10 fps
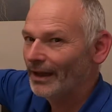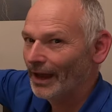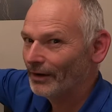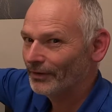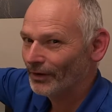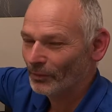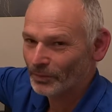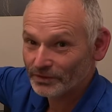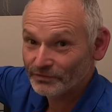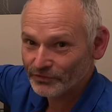how have I gone
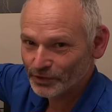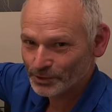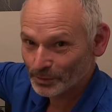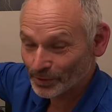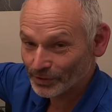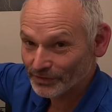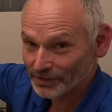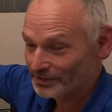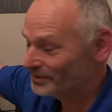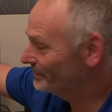with
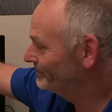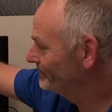future-proofing this?